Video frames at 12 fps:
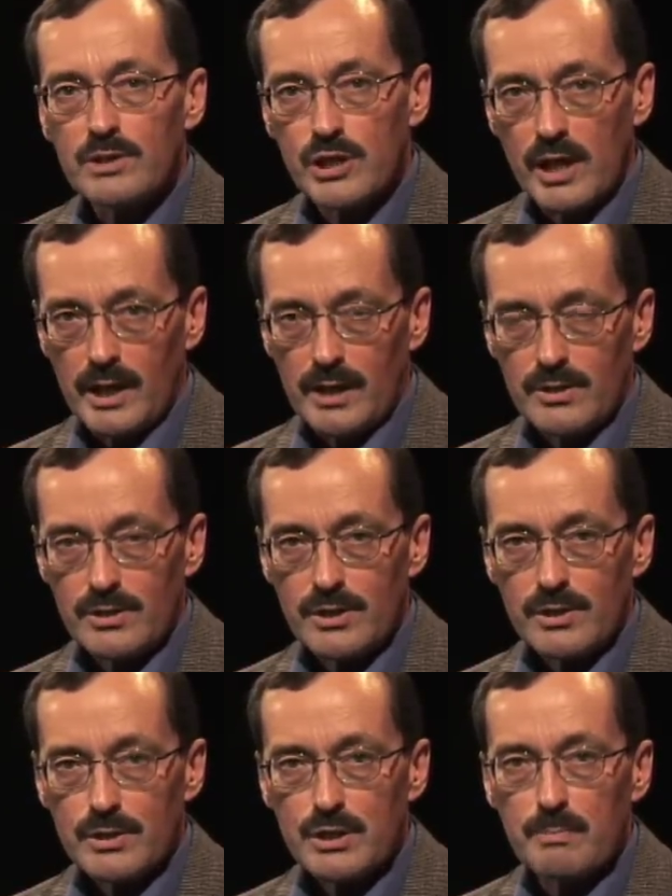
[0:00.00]
change
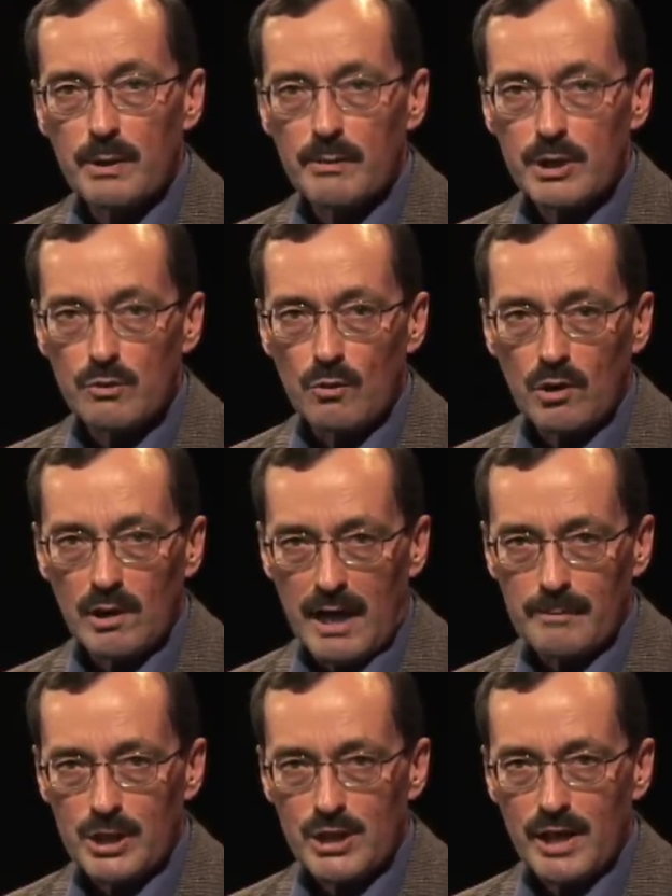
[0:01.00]
spiritual
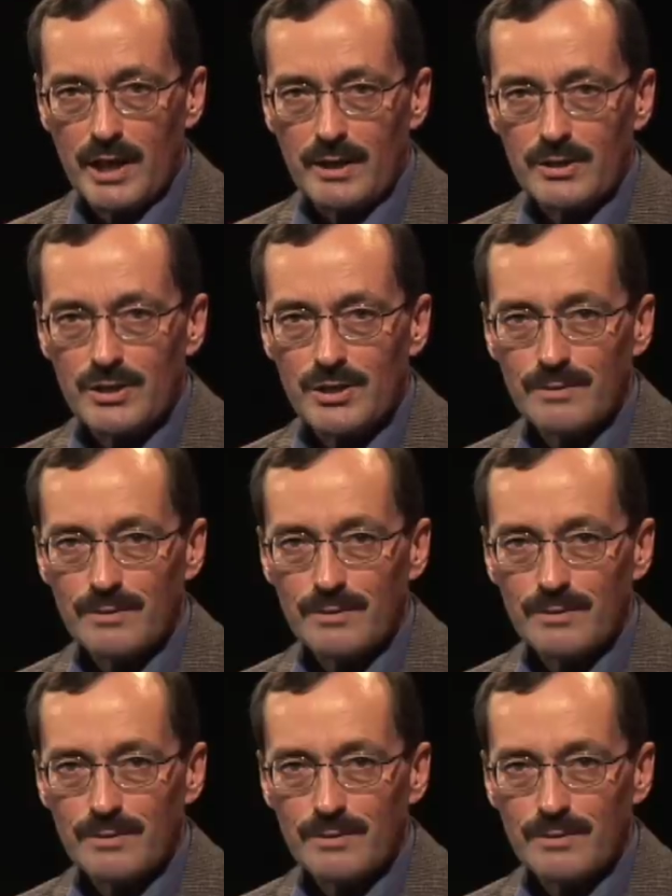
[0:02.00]
climate change.